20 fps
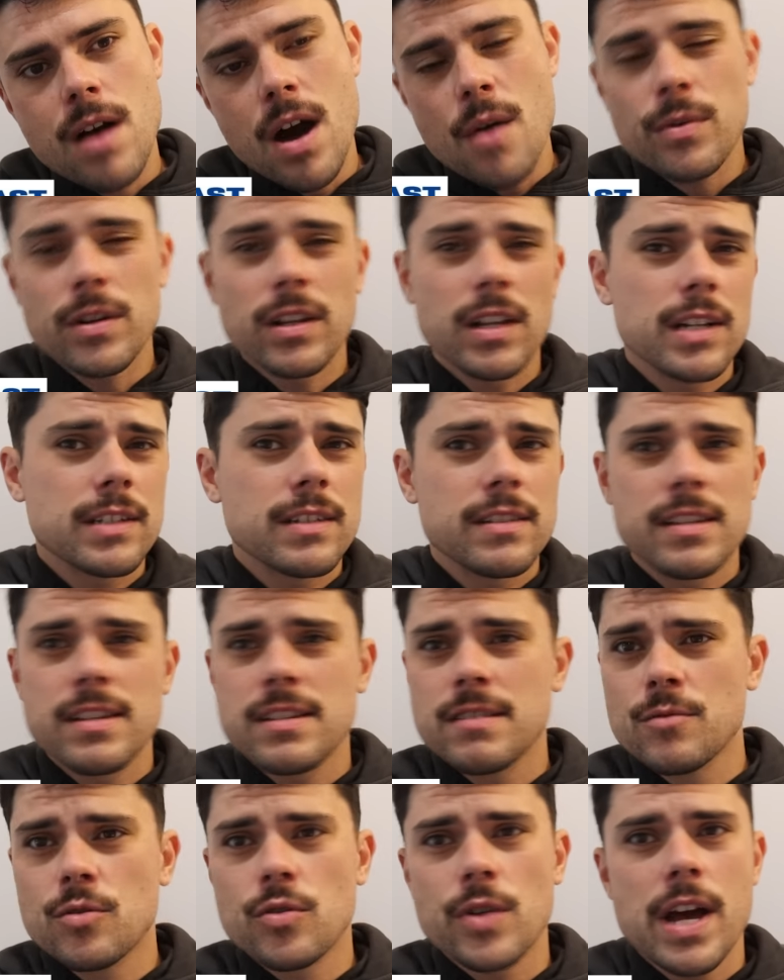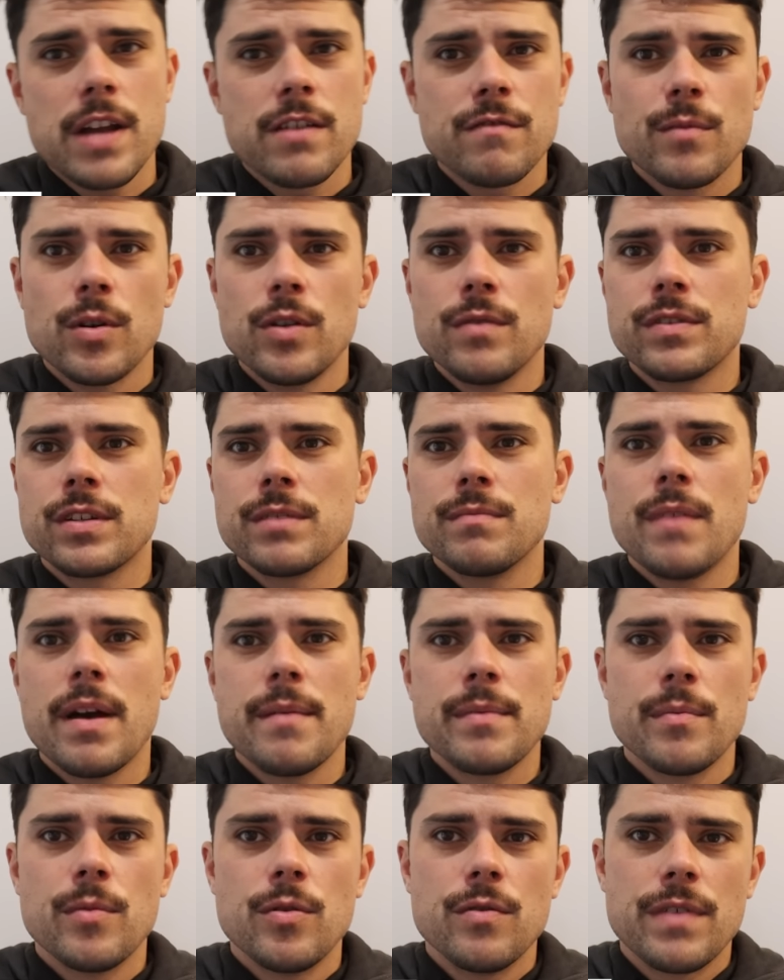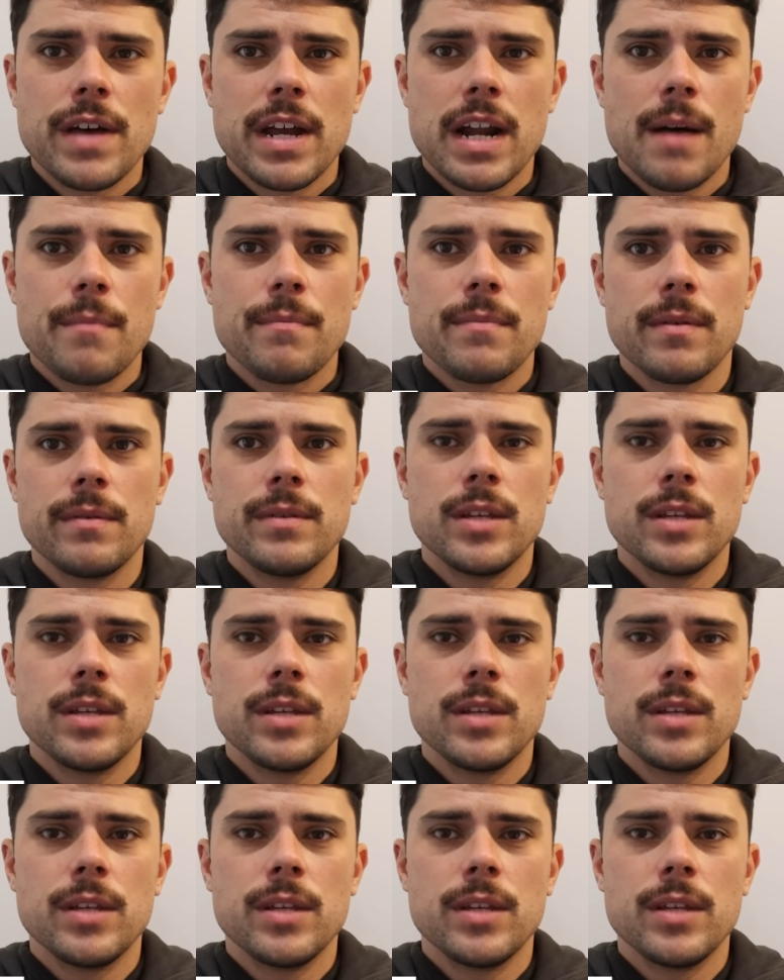I would have liked to see some creative moves to maybe move that up,